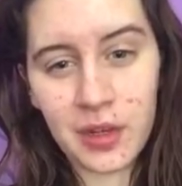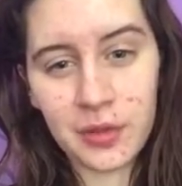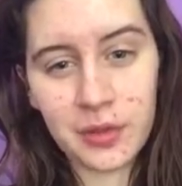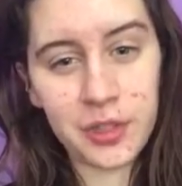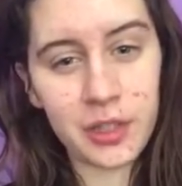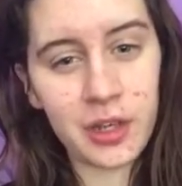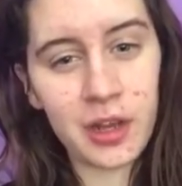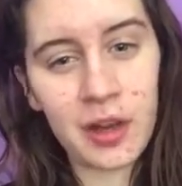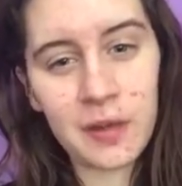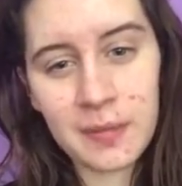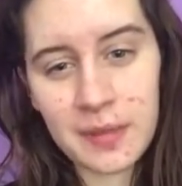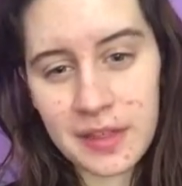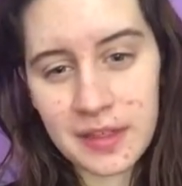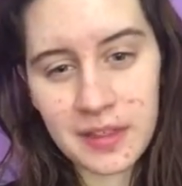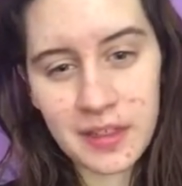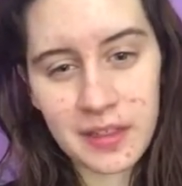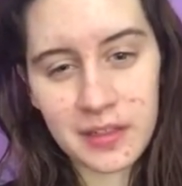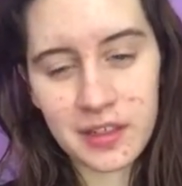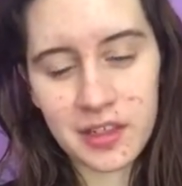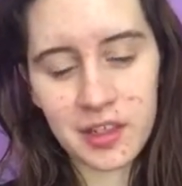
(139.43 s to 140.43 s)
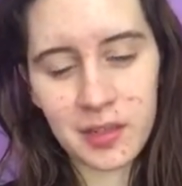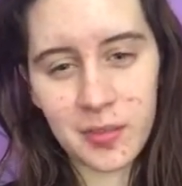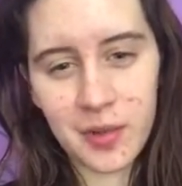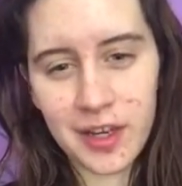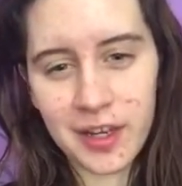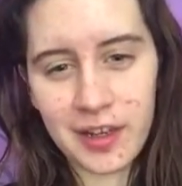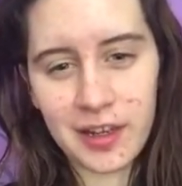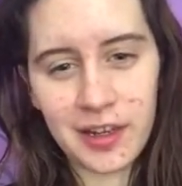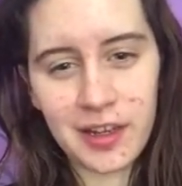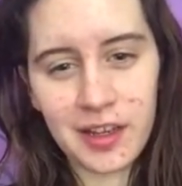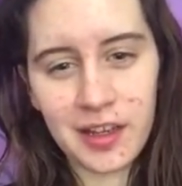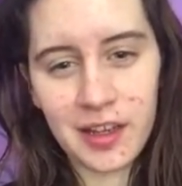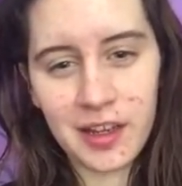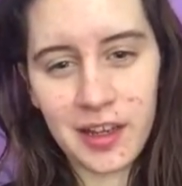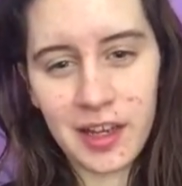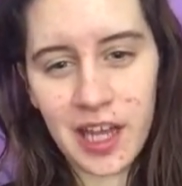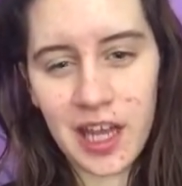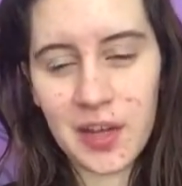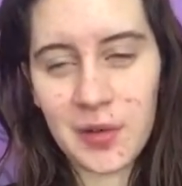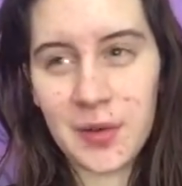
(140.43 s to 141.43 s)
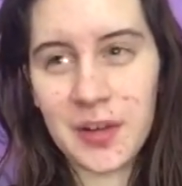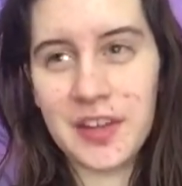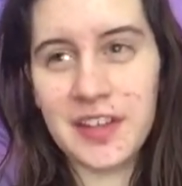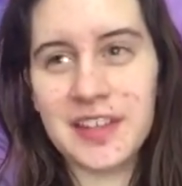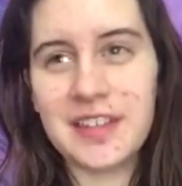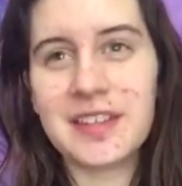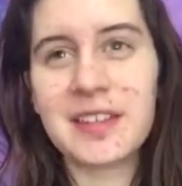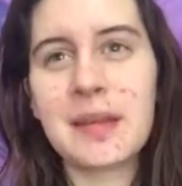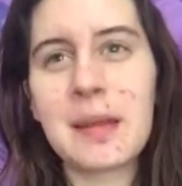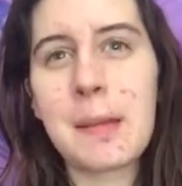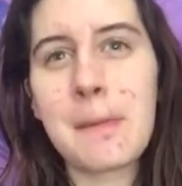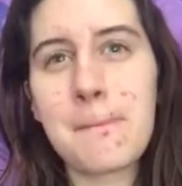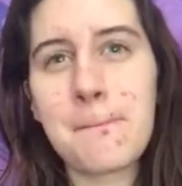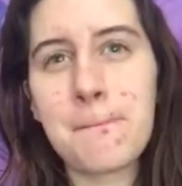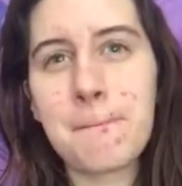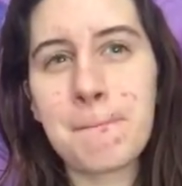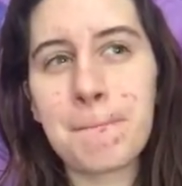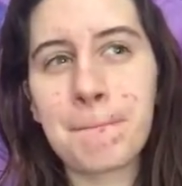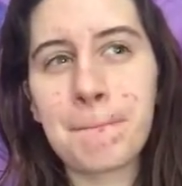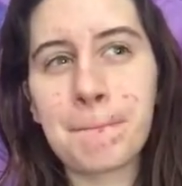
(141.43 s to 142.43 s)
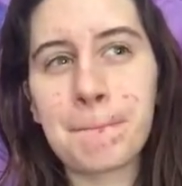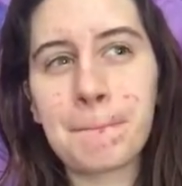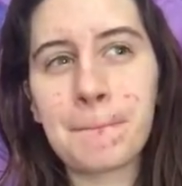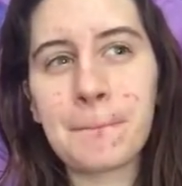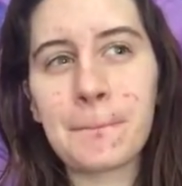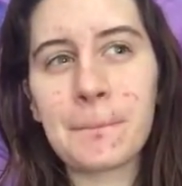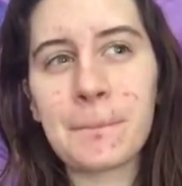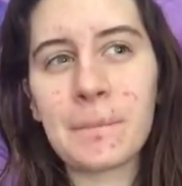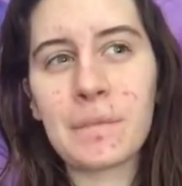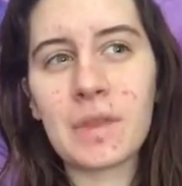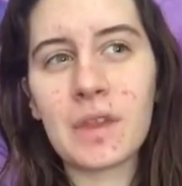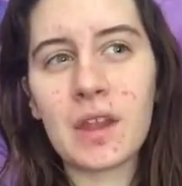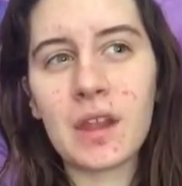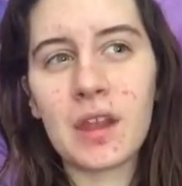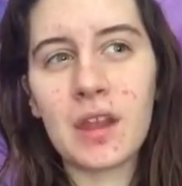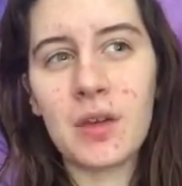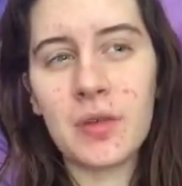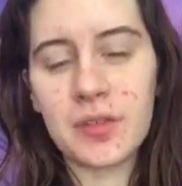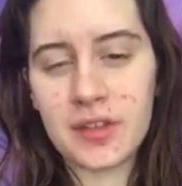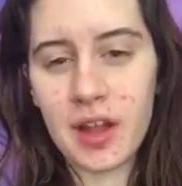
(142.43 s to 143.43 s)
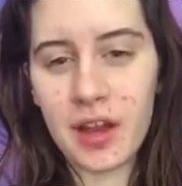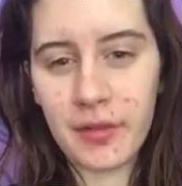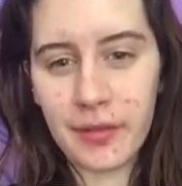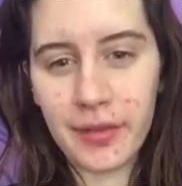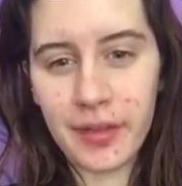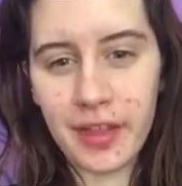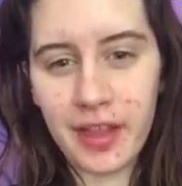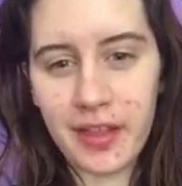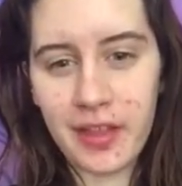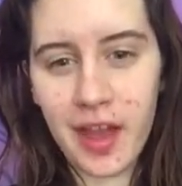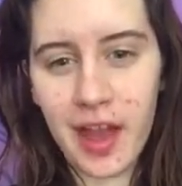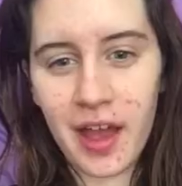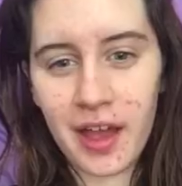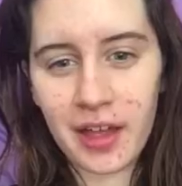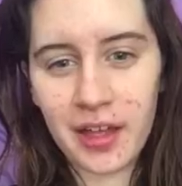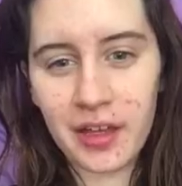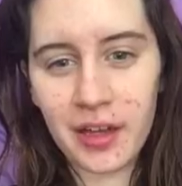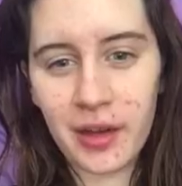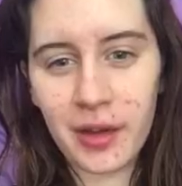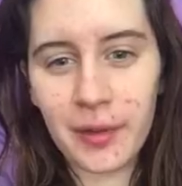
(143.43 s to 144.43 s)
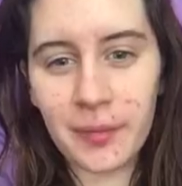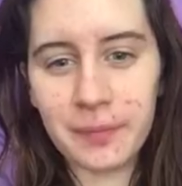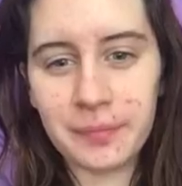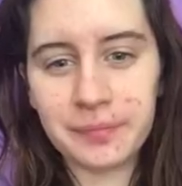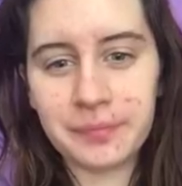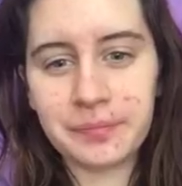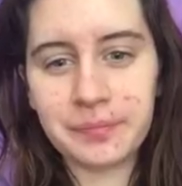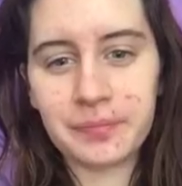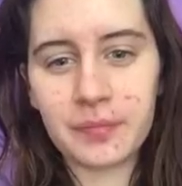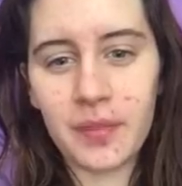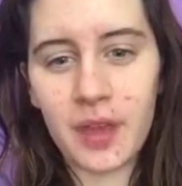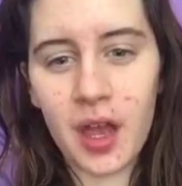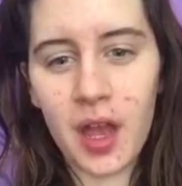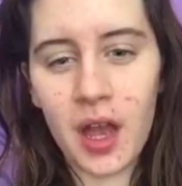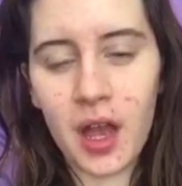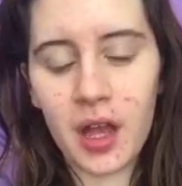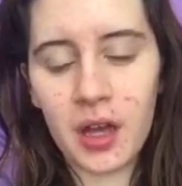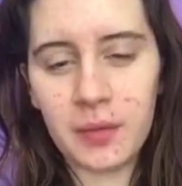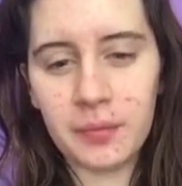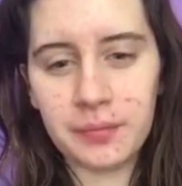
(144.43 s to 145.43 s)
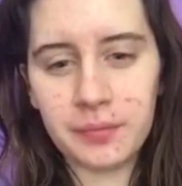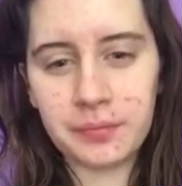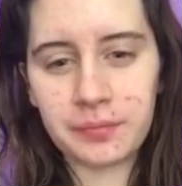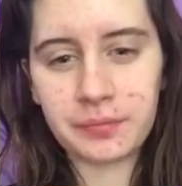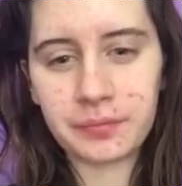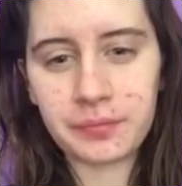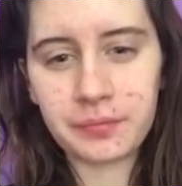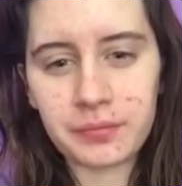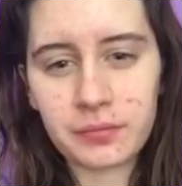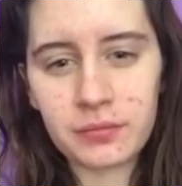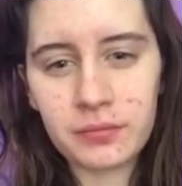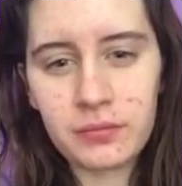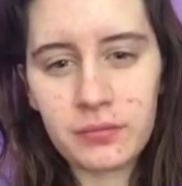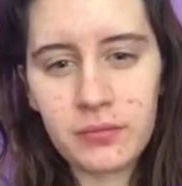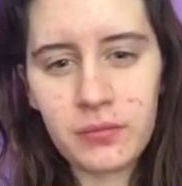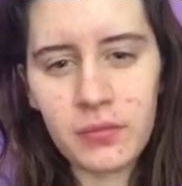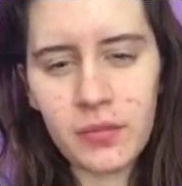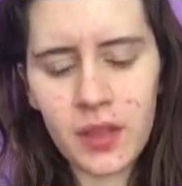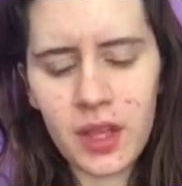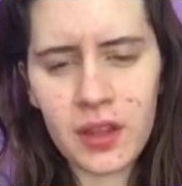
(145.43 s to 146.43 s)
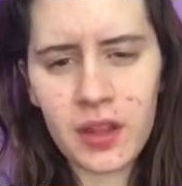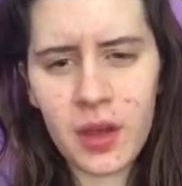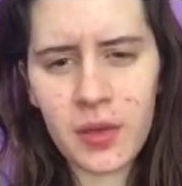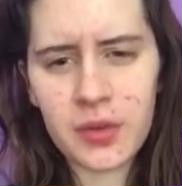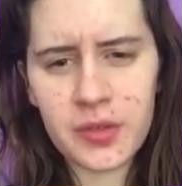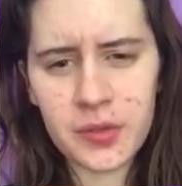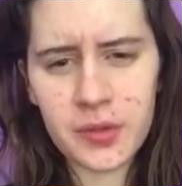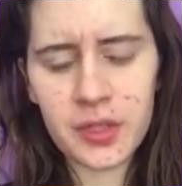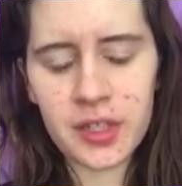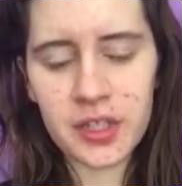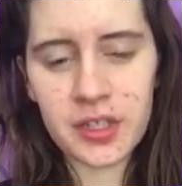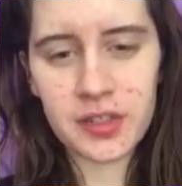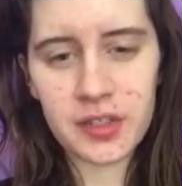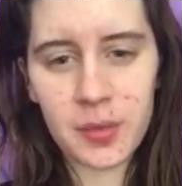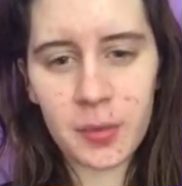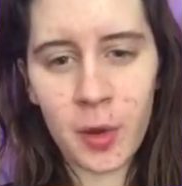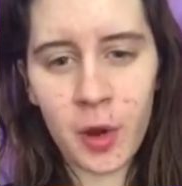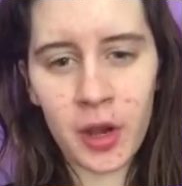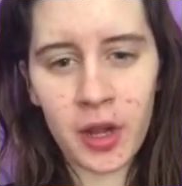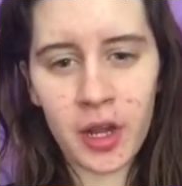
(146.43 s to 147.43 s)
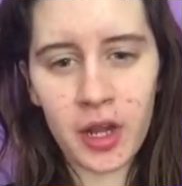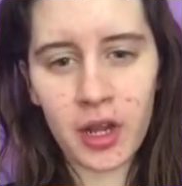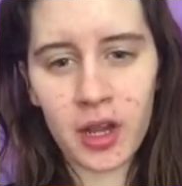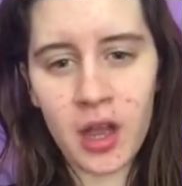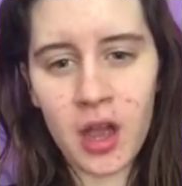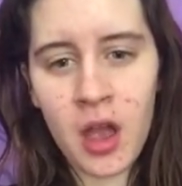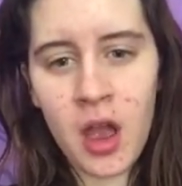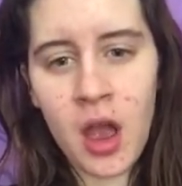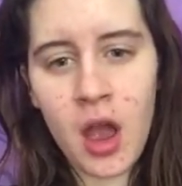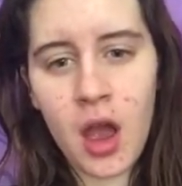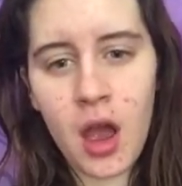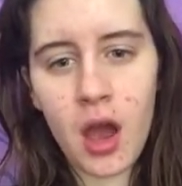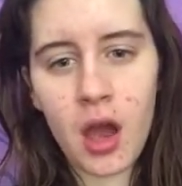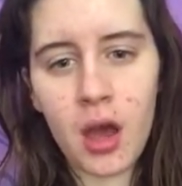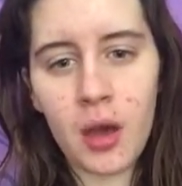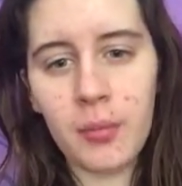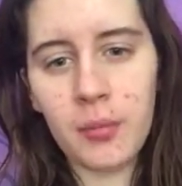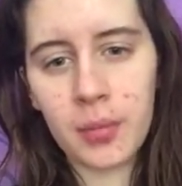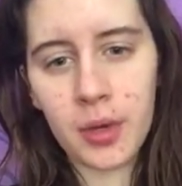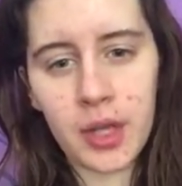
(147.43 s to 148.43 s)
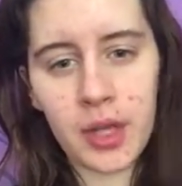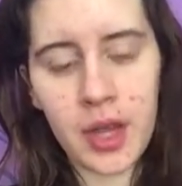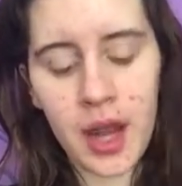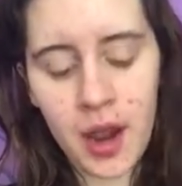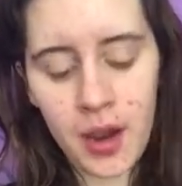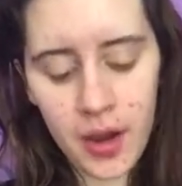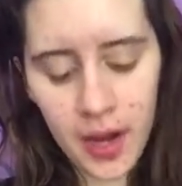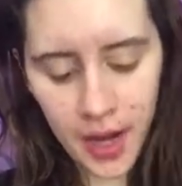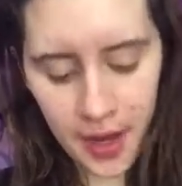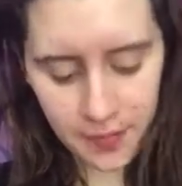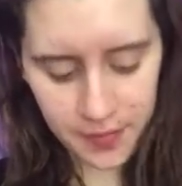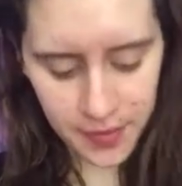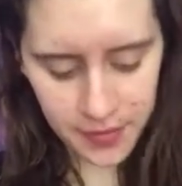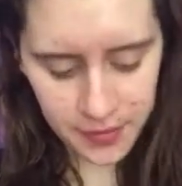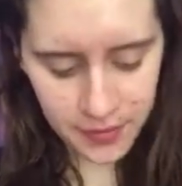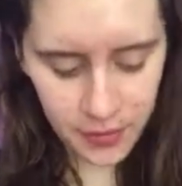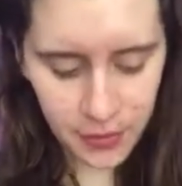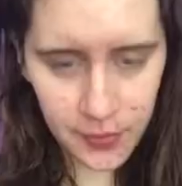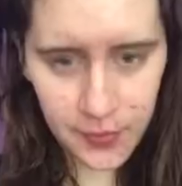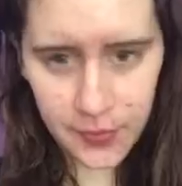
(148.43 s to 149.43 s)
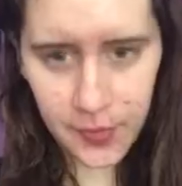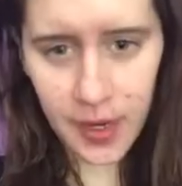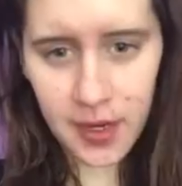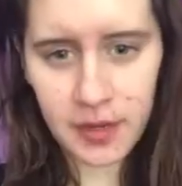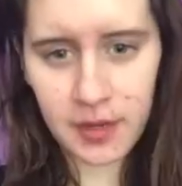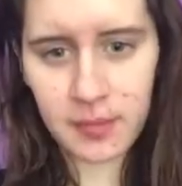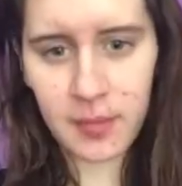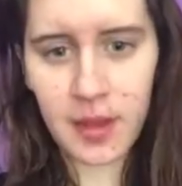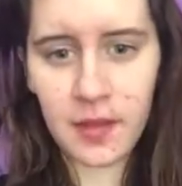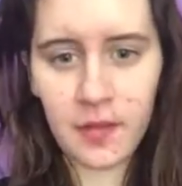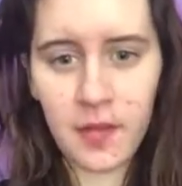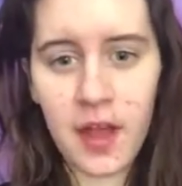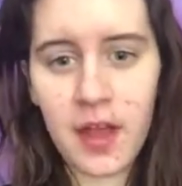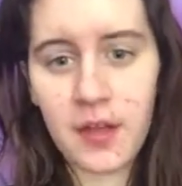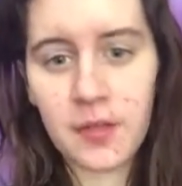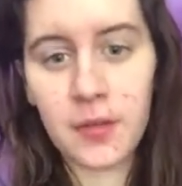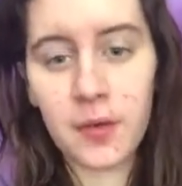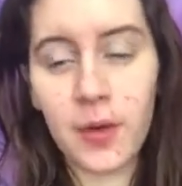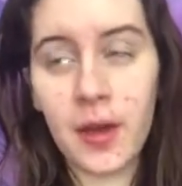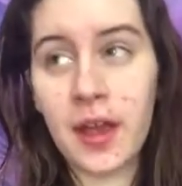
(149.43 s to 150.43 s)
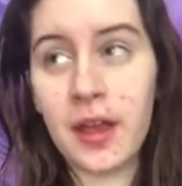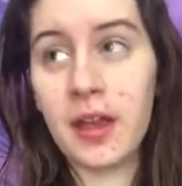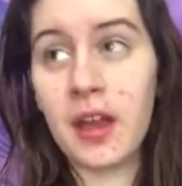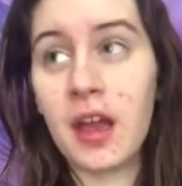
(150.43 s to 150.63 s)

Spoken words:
she called me sister, but it was it was not really that, um, and that was really disappointing. But now I have this new friend in my life who